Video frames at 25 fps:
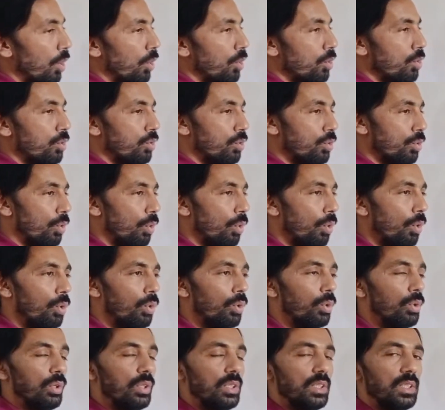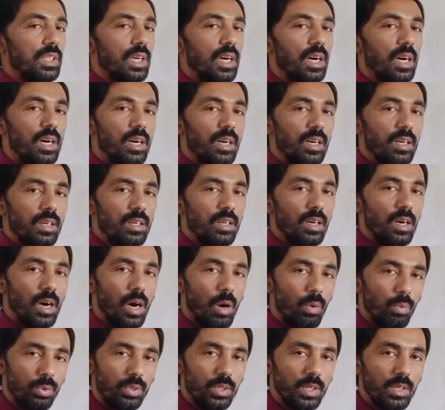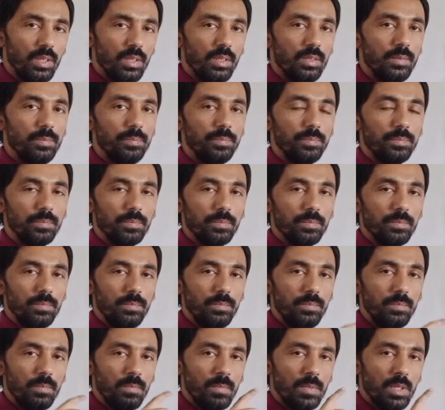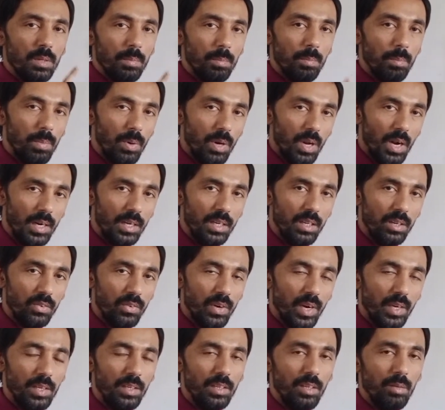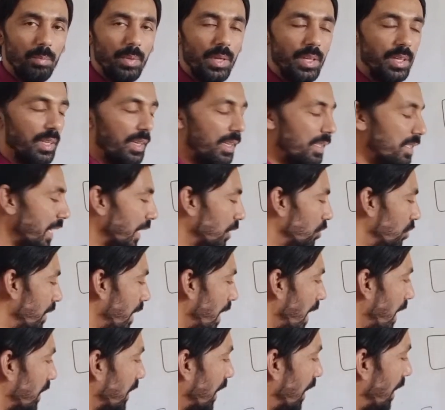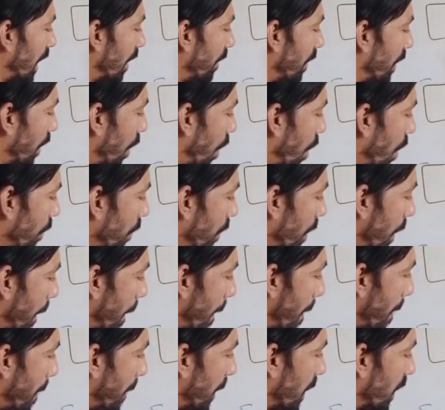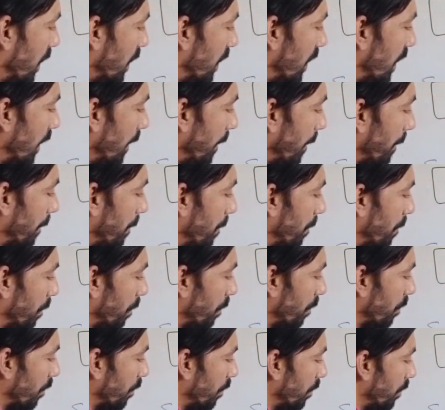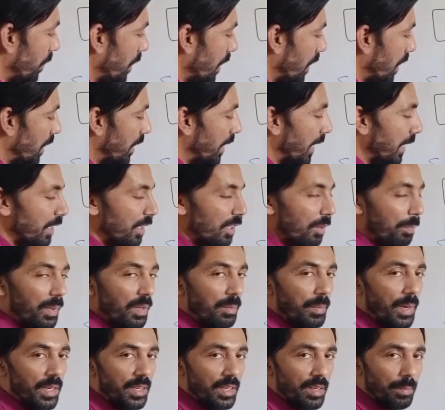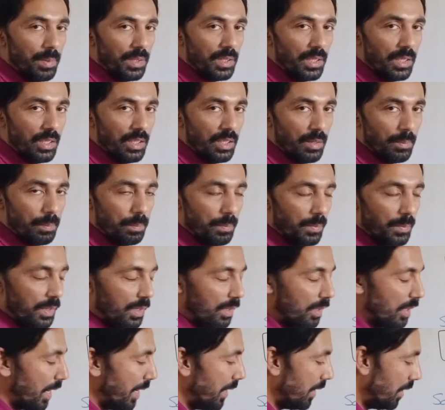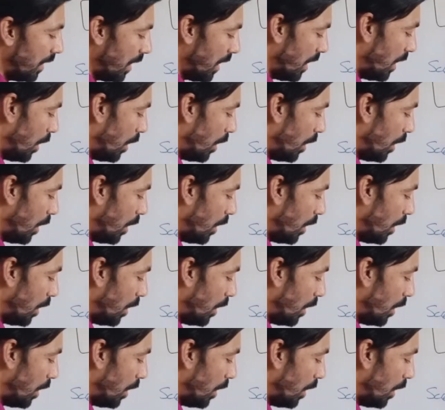So the outer blood retinal barrier is actually at the level of the retinal pigmented epithelium, right?